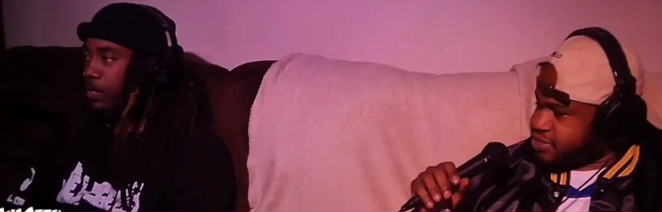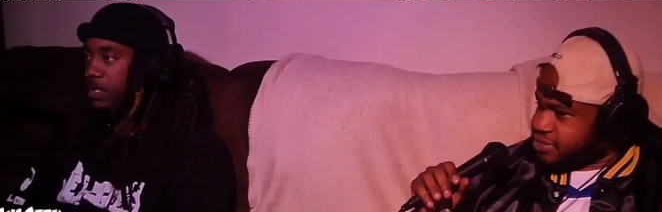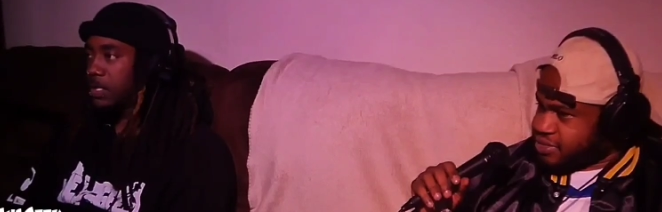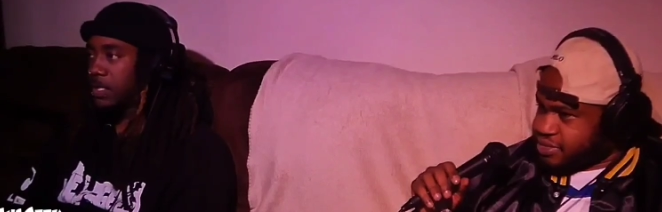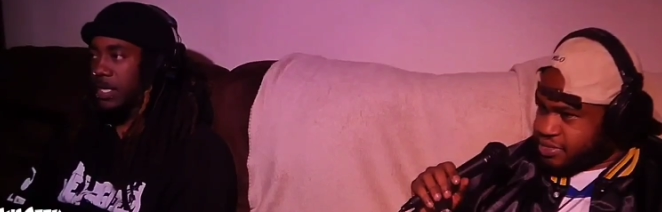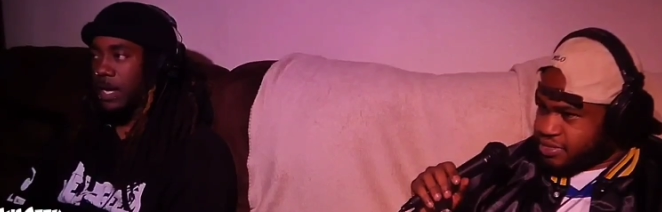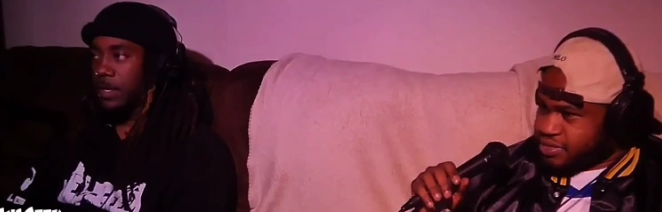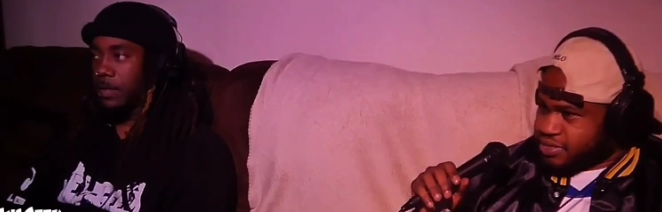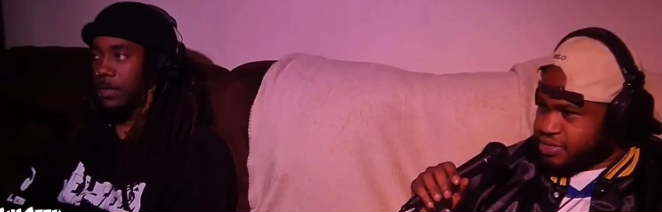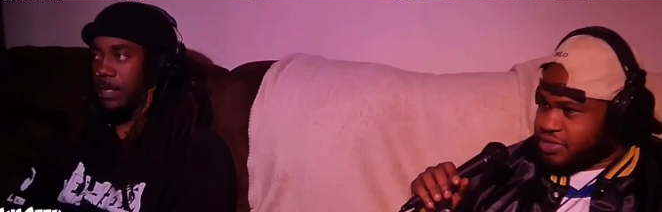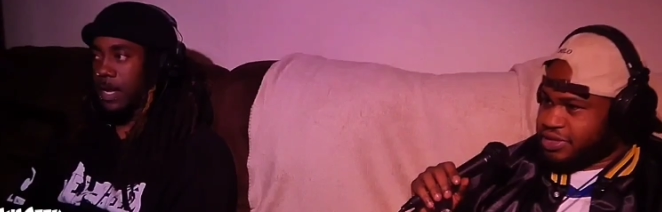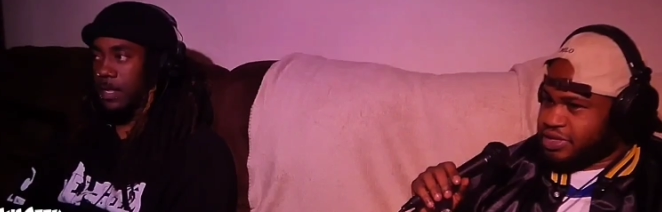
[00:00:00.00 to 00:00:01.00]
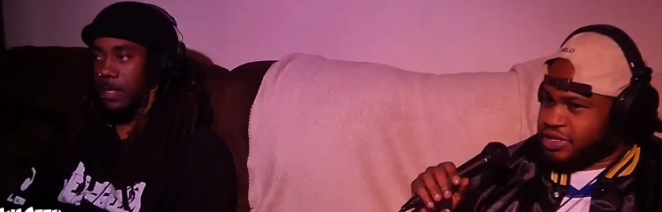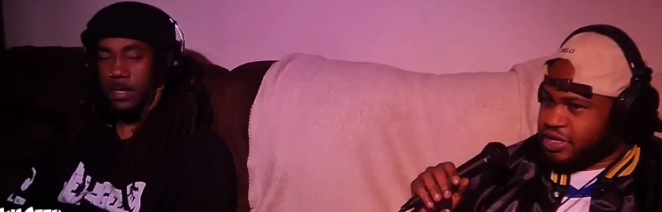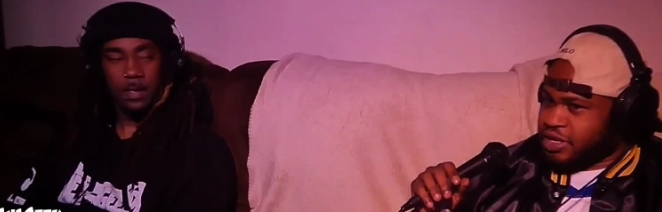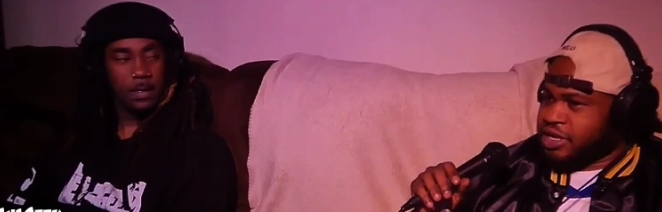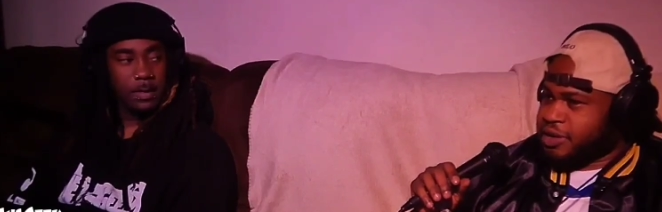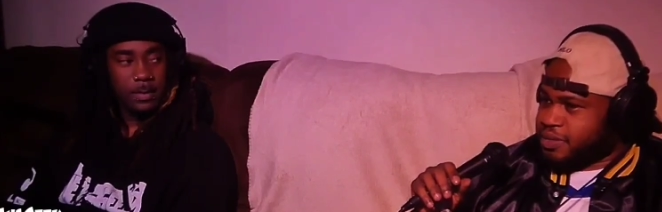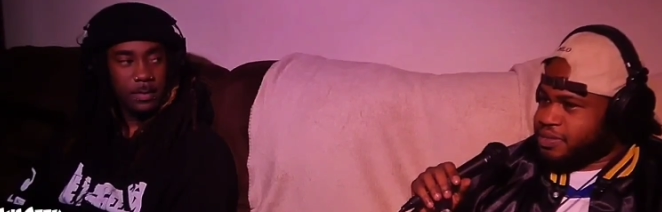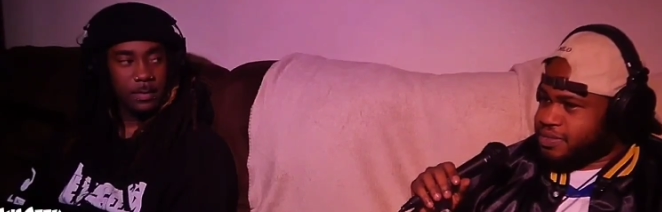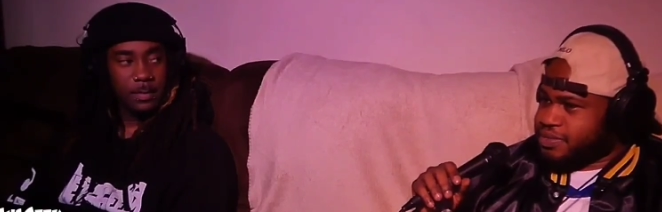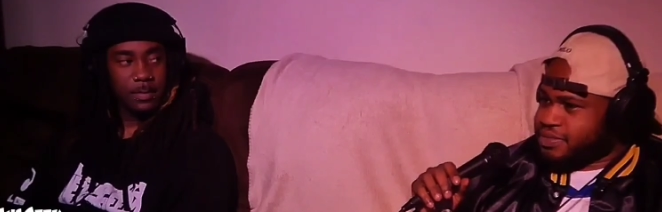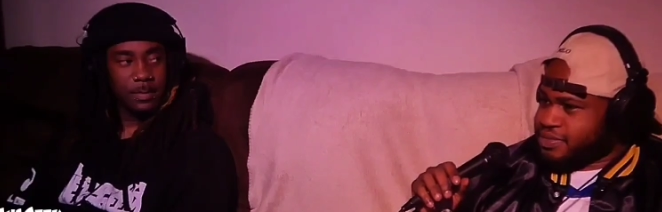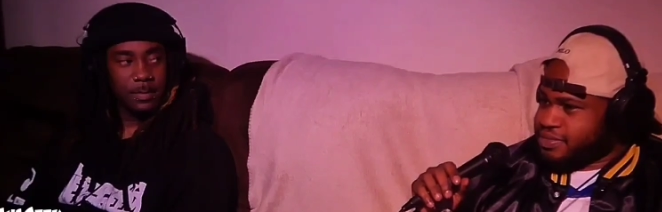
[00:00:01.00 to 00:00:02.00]
Speaker 1: is in the title. I think. Yep.
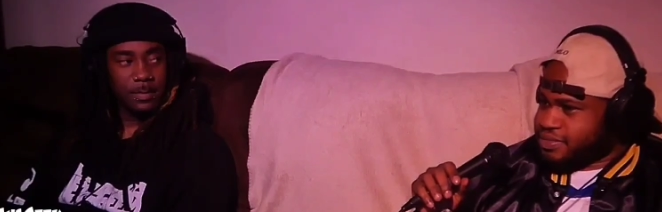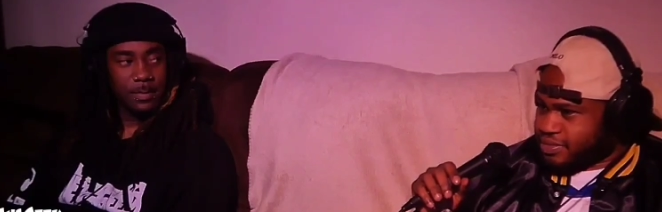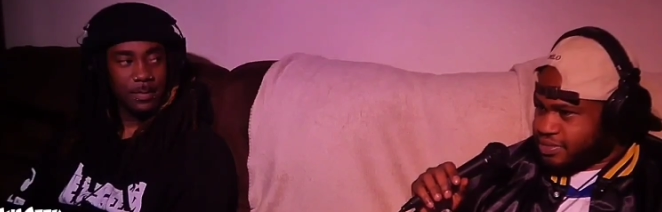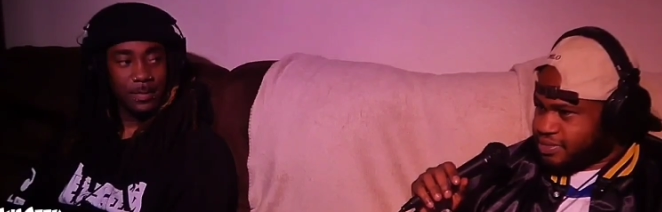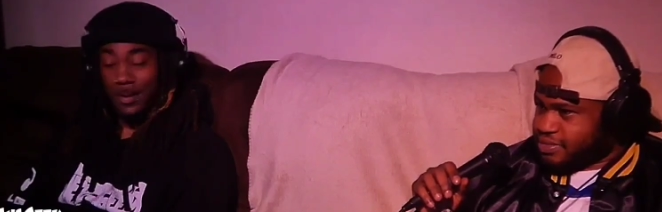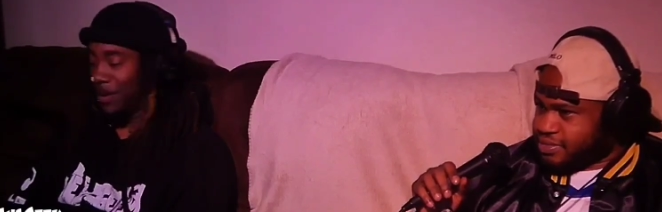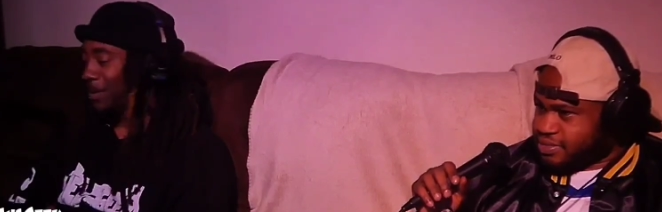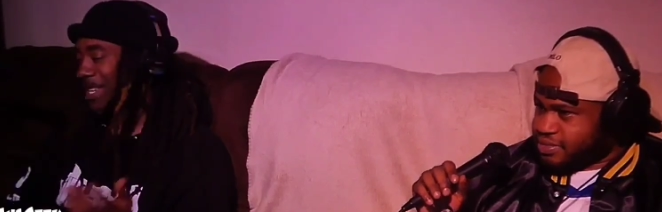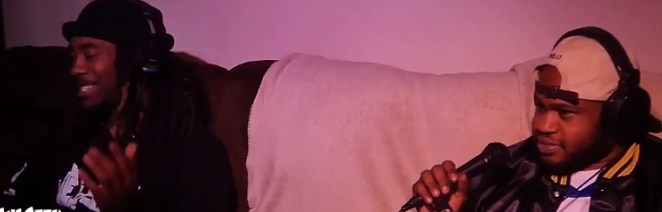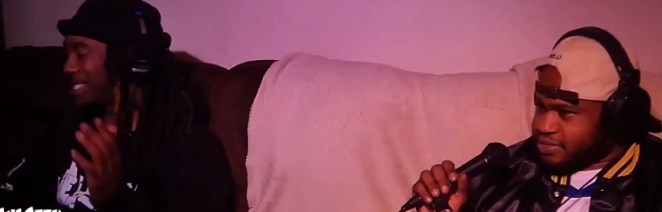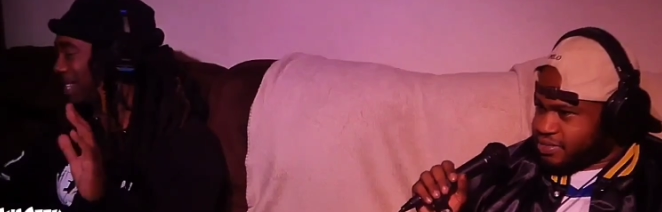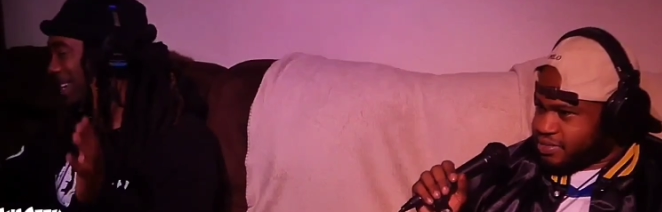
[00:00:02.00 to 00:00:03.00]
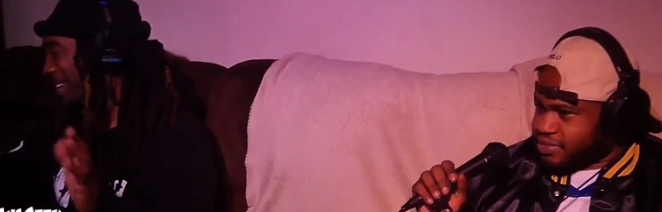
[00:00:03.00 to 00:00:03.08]
Let's look it